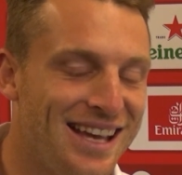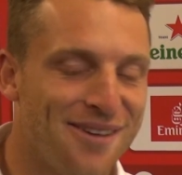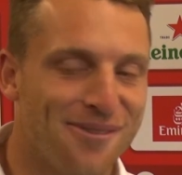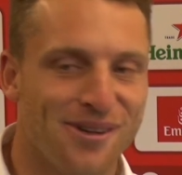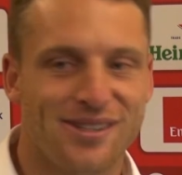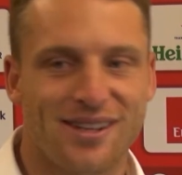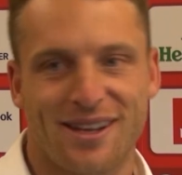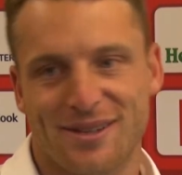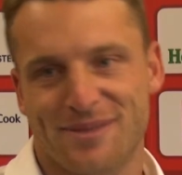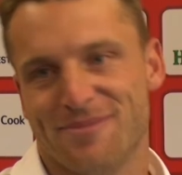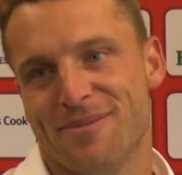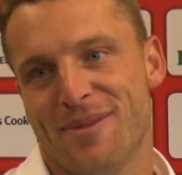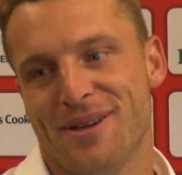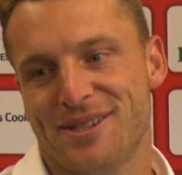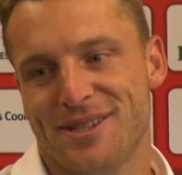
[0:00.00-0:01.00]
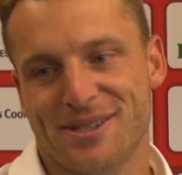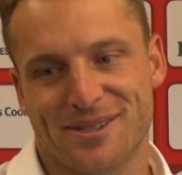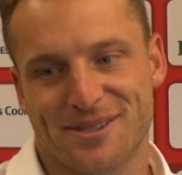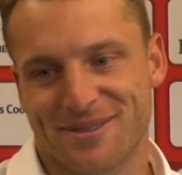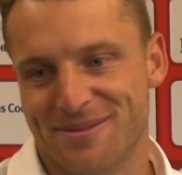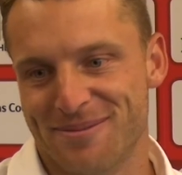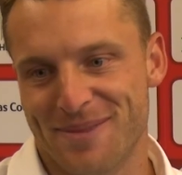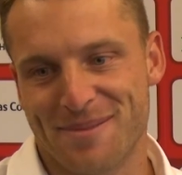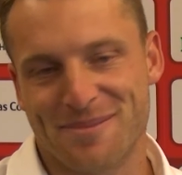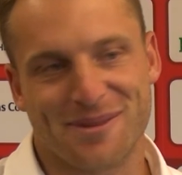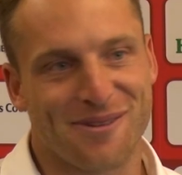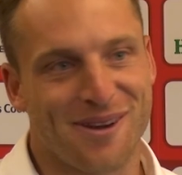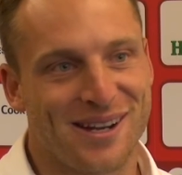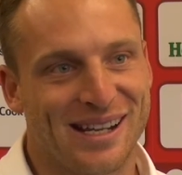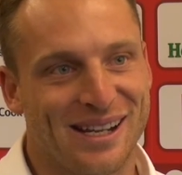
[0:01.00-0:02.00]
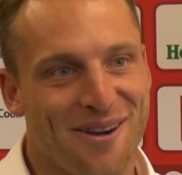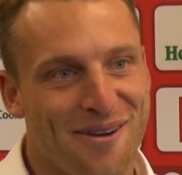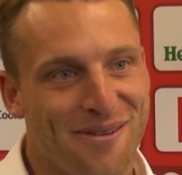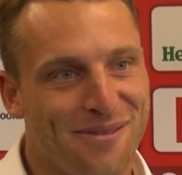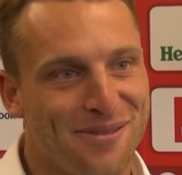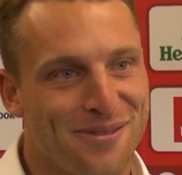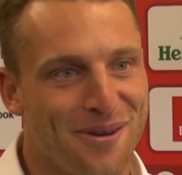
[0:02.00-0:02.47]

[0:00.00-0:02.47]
Yeah, it was. I just remember running off,